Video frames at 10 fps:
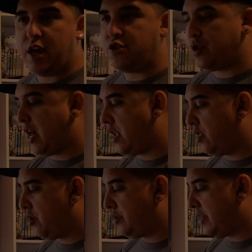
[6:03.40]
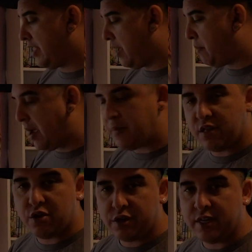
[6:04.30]
and you got a little snake that might be a
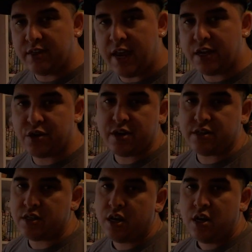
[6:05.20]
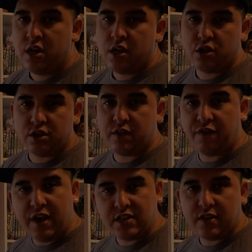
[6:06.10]
little cantankerous, a little
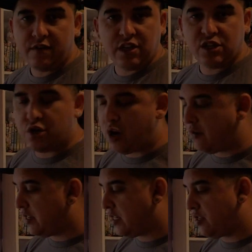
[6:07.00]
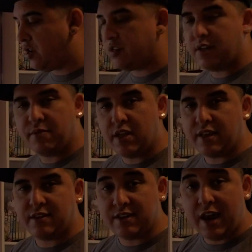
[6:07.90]
defensive because they're nervous because they're in something
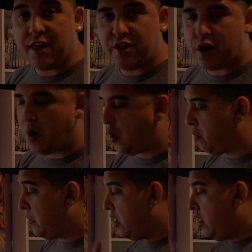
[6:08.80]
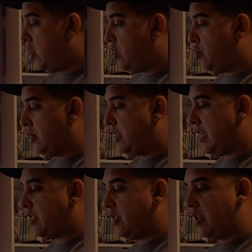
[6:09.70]
that's not their home, you can
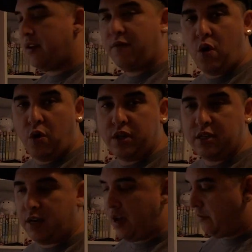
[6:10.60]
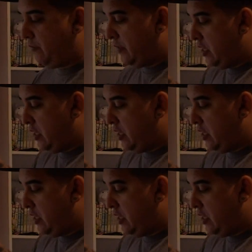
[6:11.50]
take the lid of a holding tub